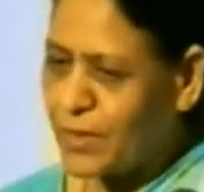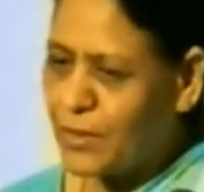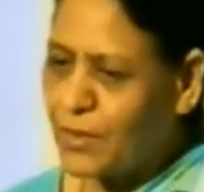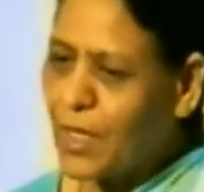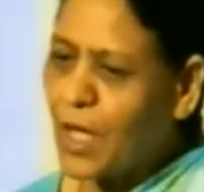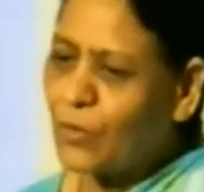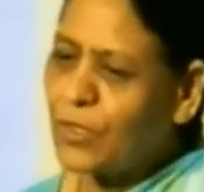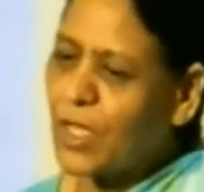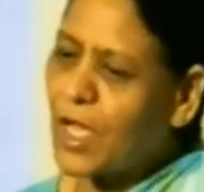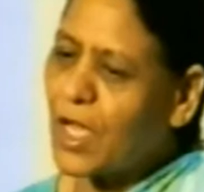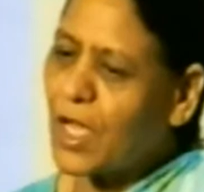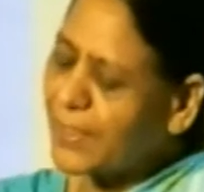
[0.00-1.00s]
Now the
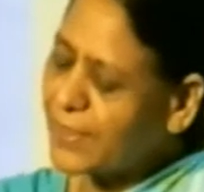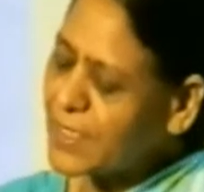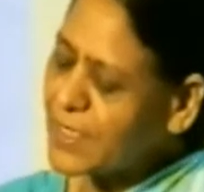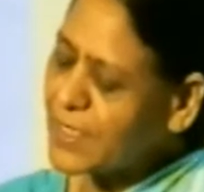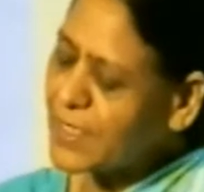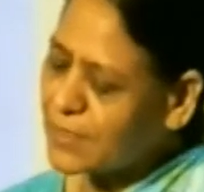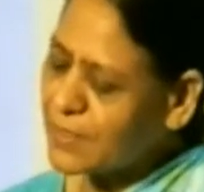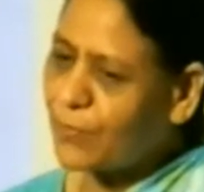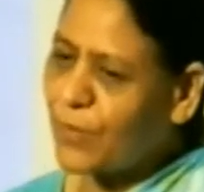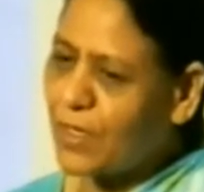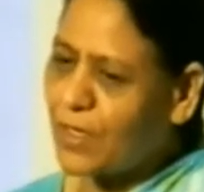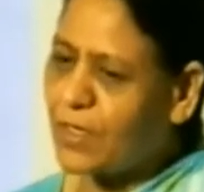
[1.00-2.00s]
highest
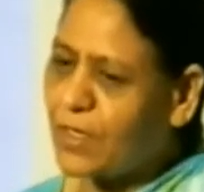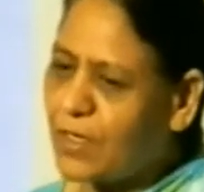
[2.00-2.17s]
level